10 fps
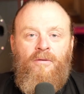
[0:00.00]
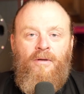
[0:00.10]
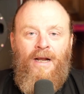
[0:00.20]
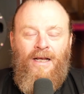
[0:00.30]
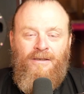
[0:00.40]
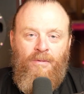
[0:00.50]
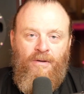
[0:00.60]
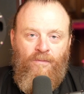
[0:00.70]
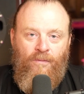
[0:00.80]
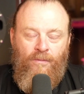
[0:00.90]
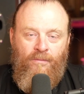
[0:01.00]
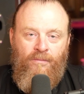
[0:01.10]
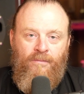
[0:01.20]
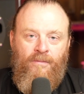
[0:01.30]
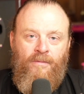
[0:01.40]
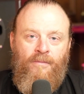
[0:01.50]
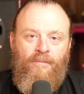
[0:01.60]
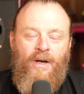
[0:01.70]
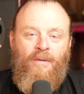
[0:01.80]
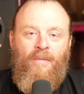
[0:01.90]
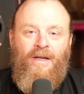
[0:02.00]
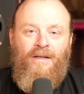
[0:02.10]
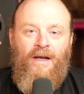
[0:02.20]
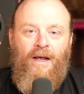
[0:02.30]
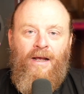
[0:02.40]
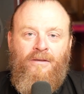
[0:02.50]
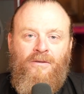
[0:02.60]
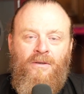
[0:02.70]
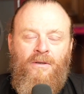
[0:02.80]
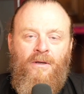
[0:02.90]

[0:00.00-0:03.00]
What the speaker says: and has been for many, many decades.